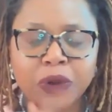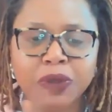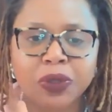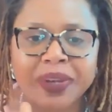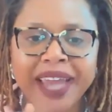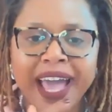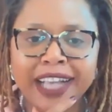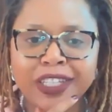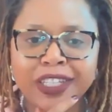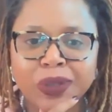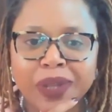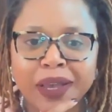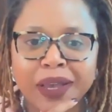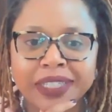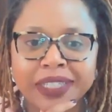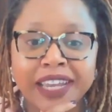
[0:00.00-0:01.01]
So in high school,
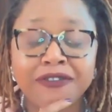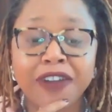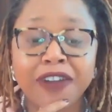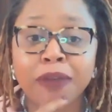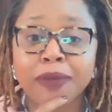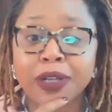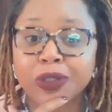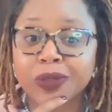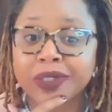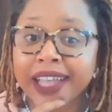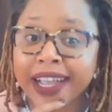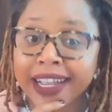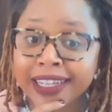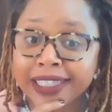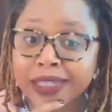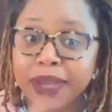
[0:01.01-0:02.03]
I was an environmental
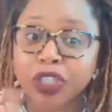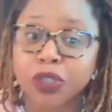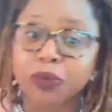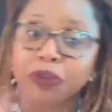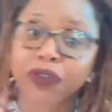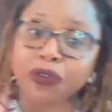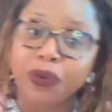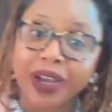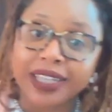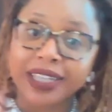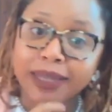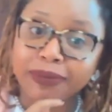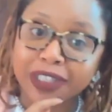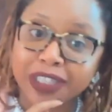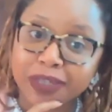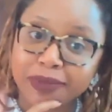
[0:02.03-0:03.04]
science major before I
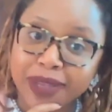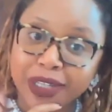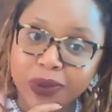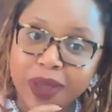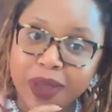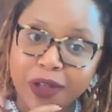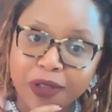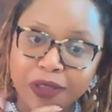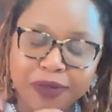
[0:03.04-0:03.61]
stepped into mental health.